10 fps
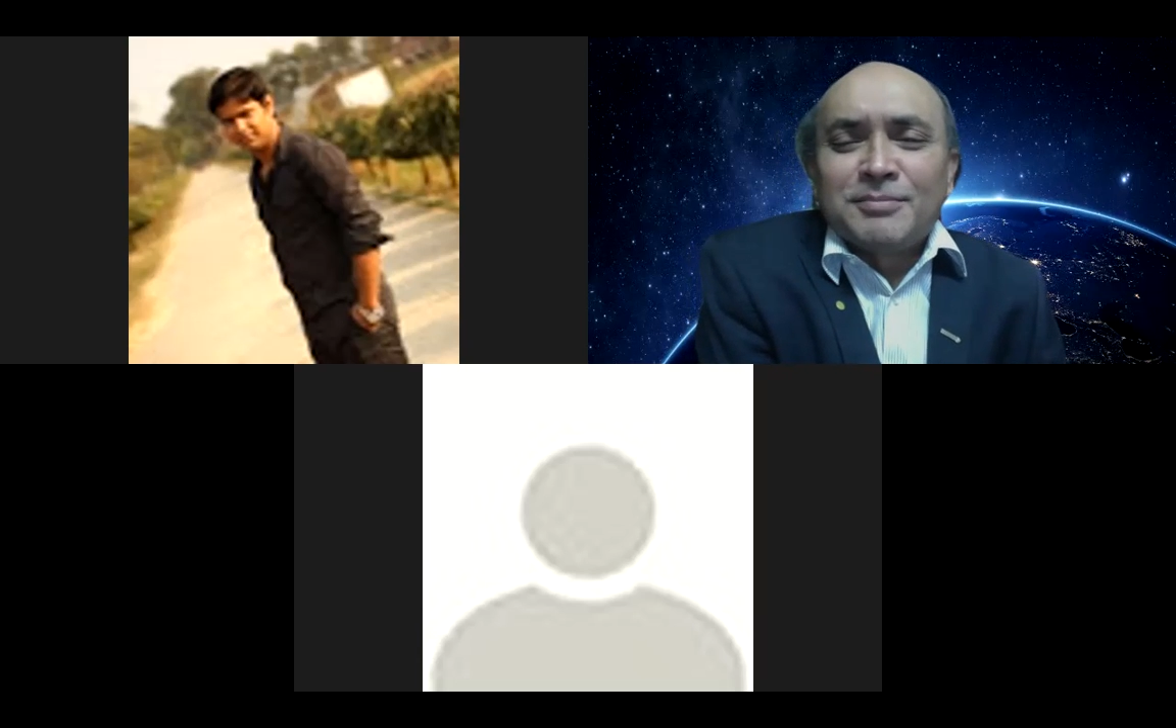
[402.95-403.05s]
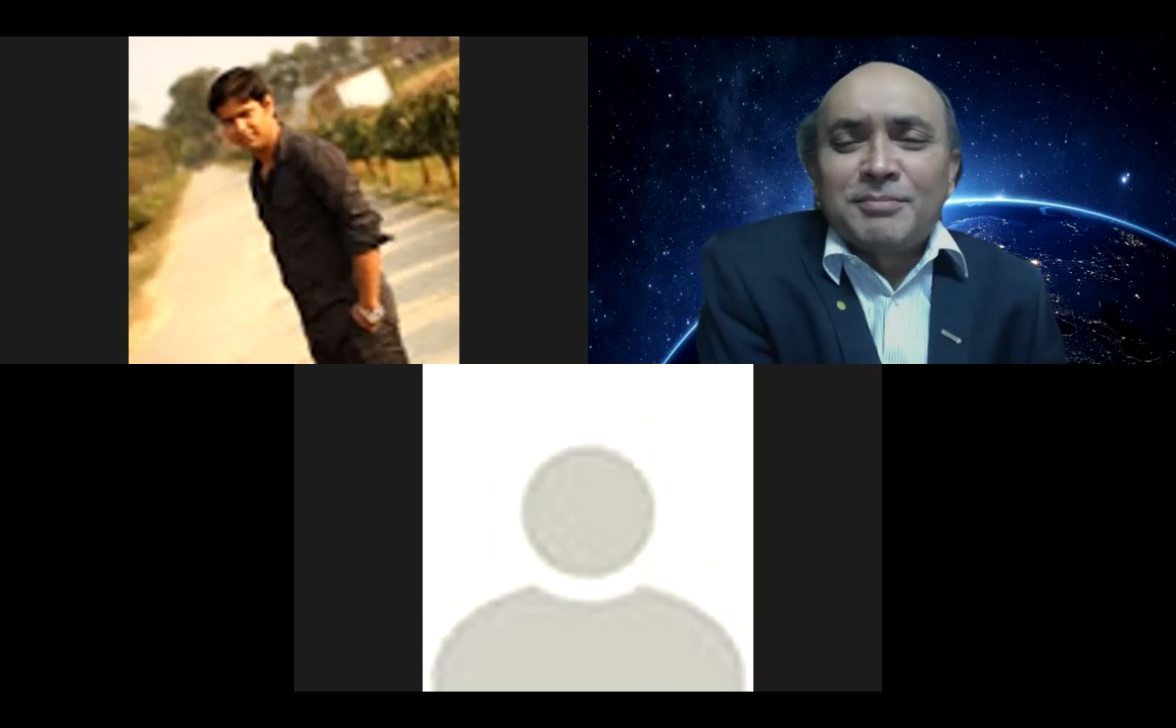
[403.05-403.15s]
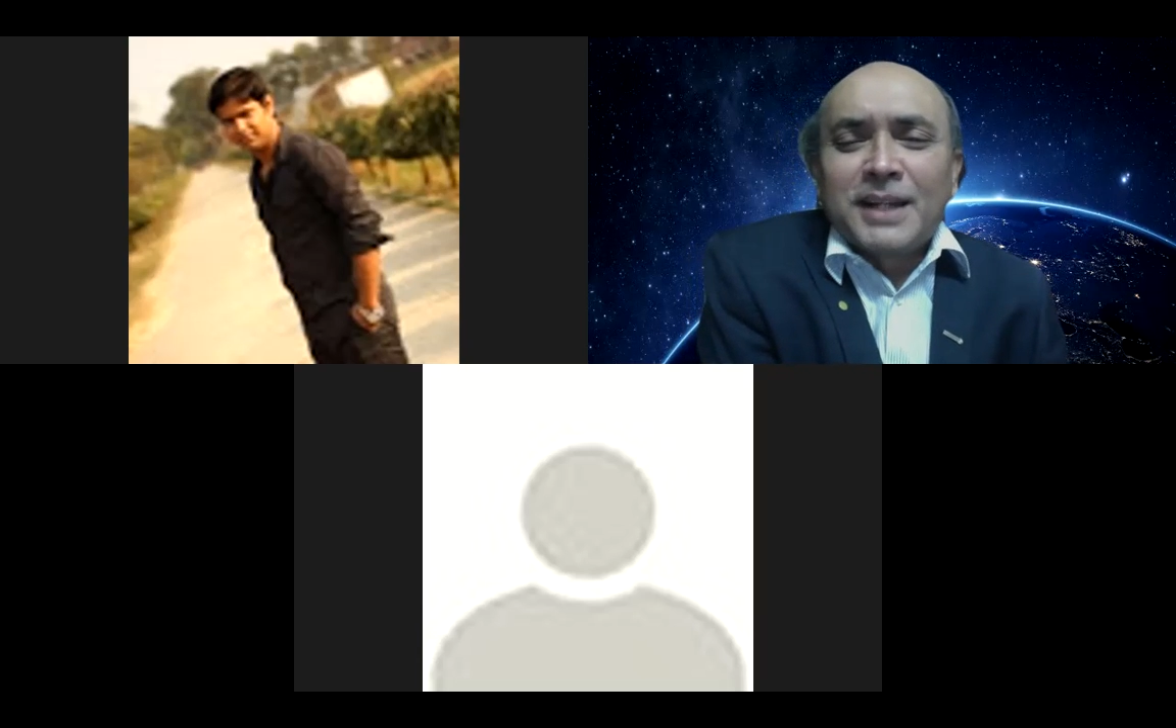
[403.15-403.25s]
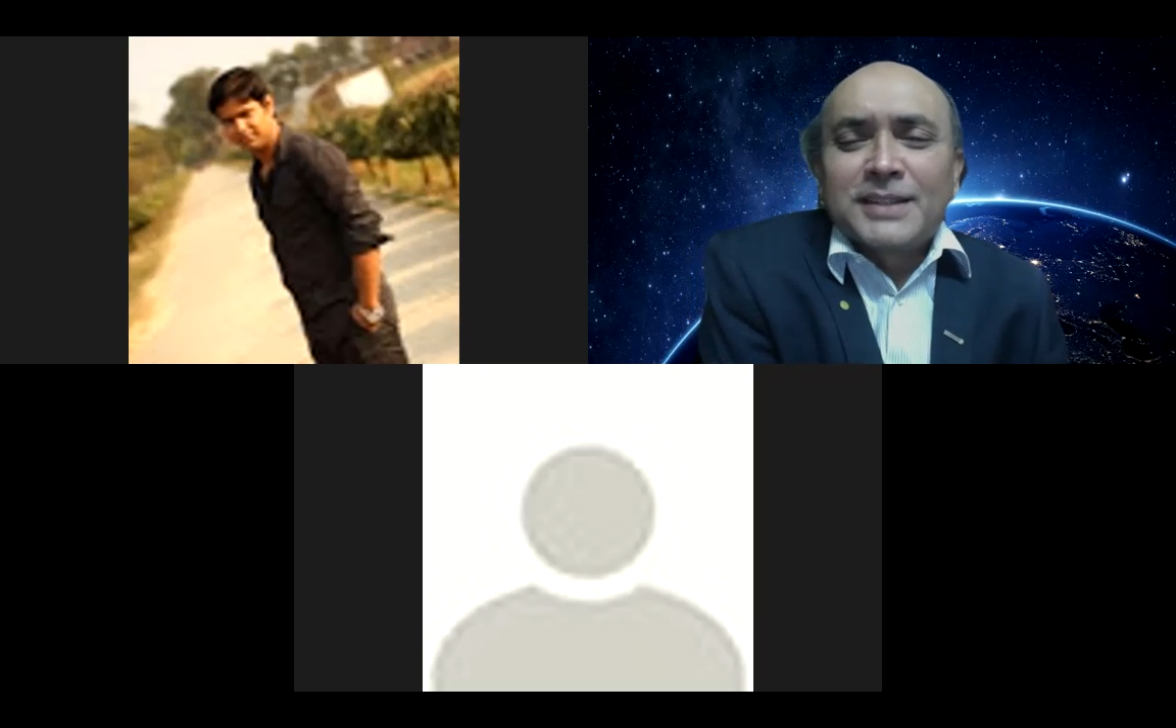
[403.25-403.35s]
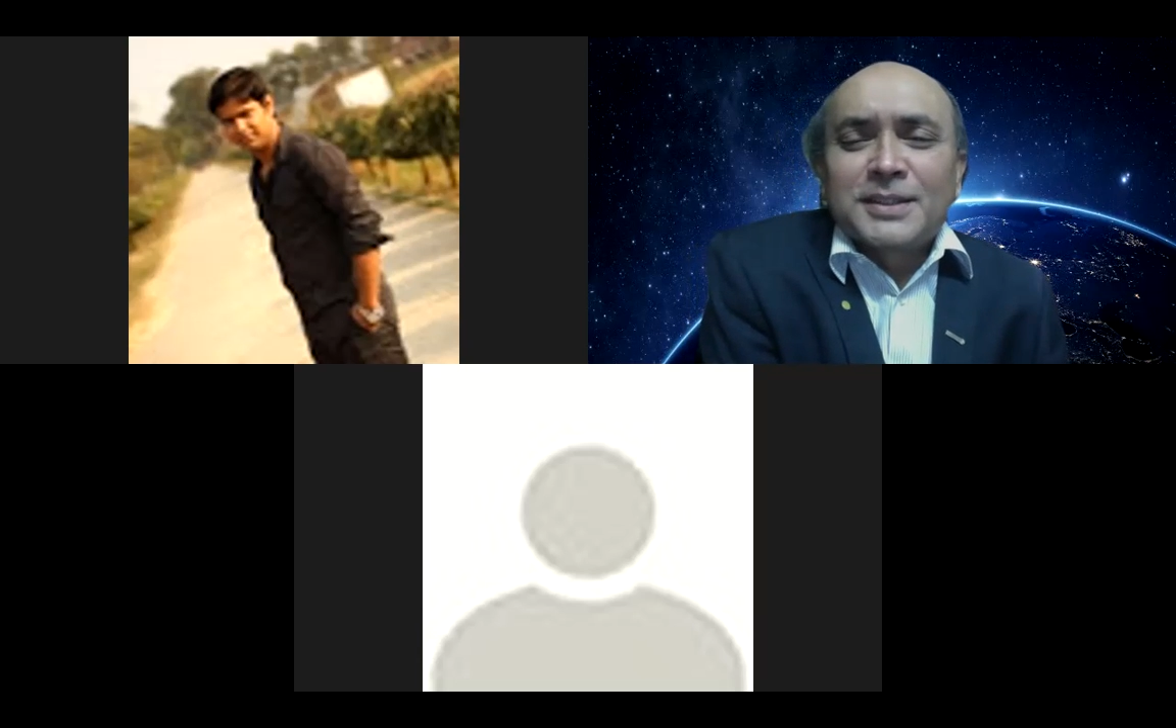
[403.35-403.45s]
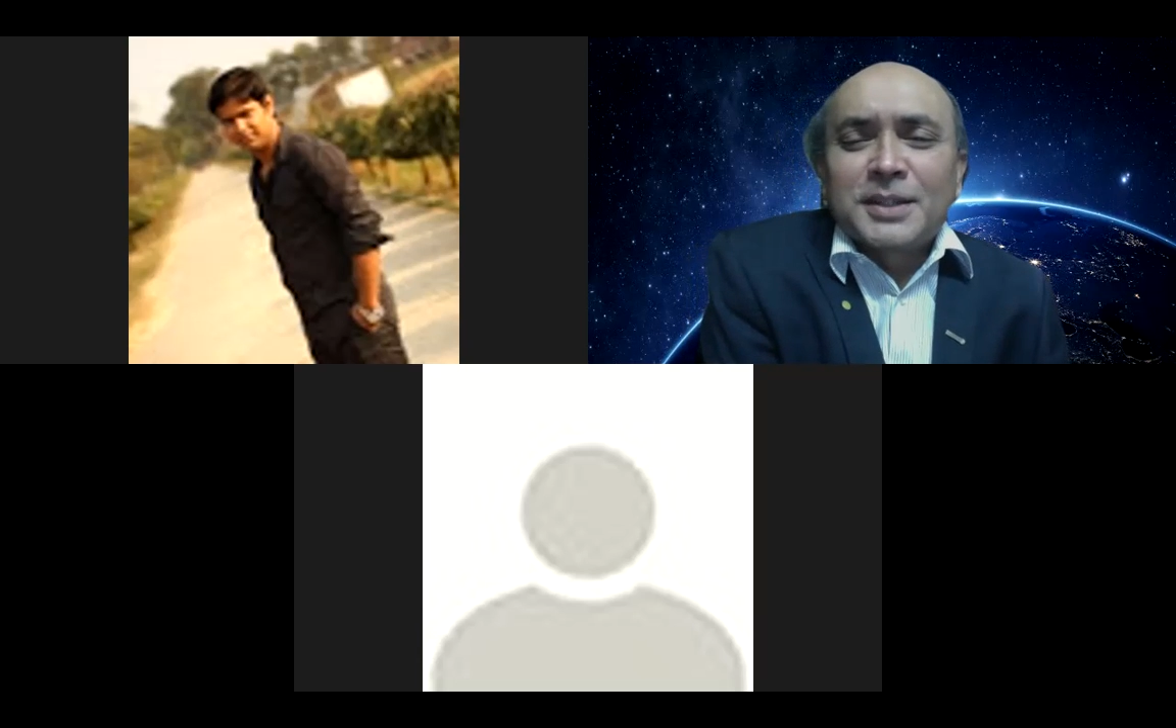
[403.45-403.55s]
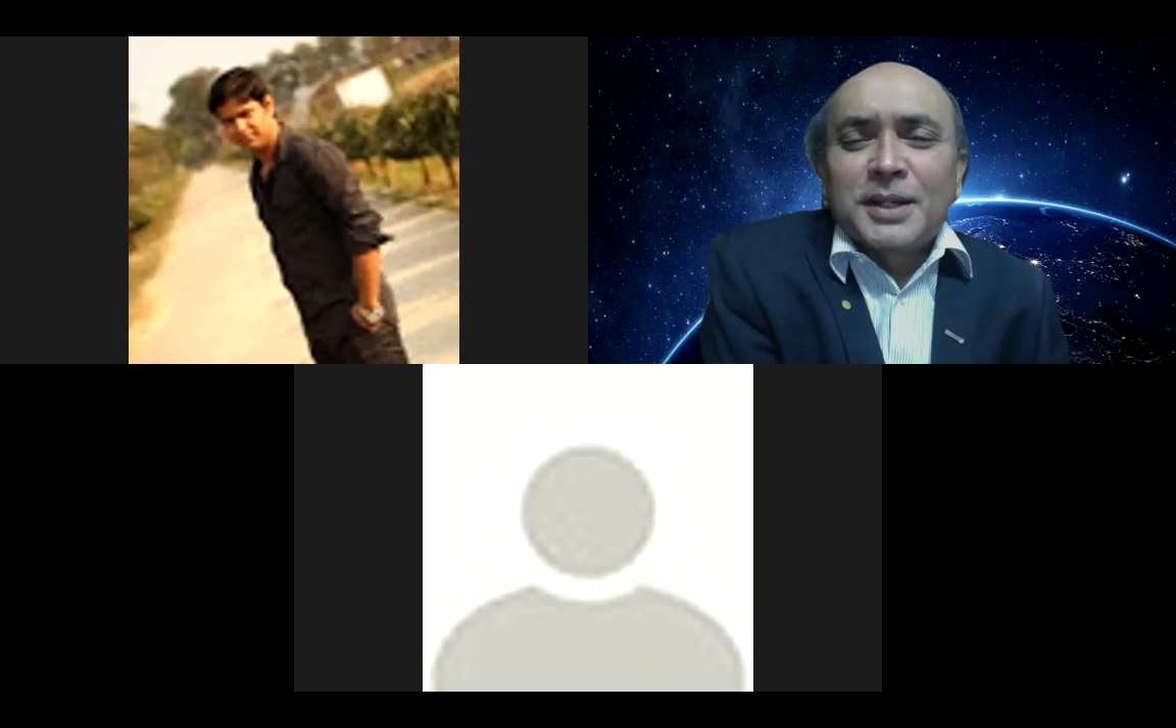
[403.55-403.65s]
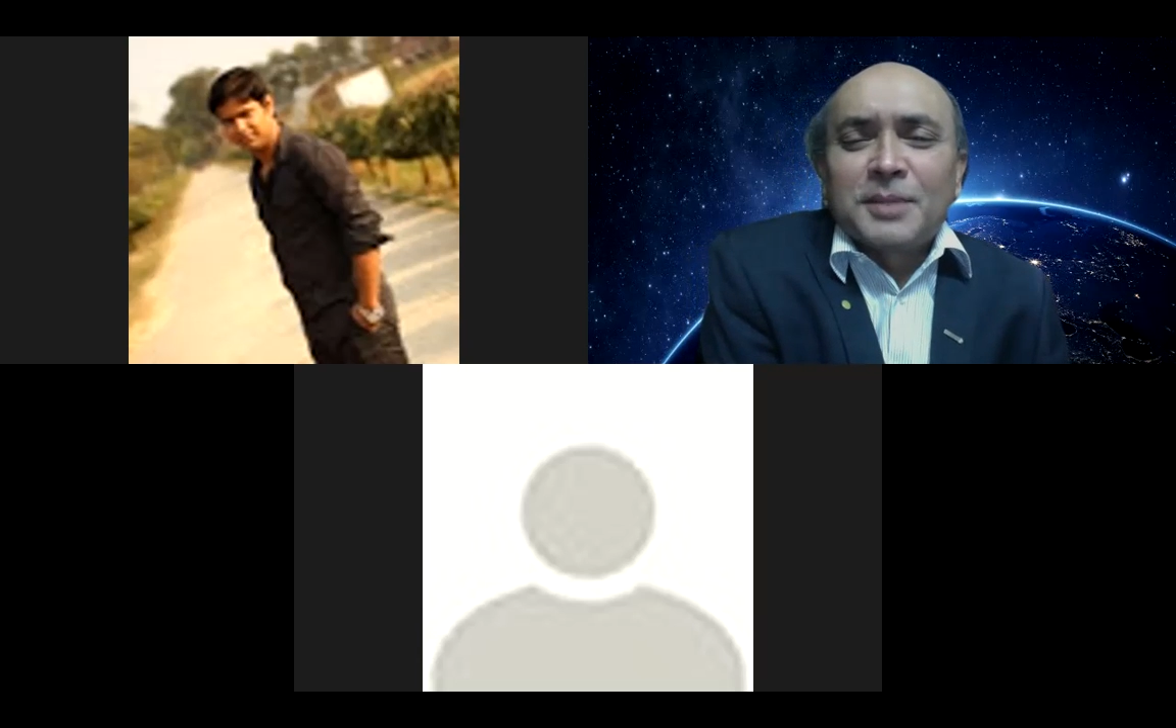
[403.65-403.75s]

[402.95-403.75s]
much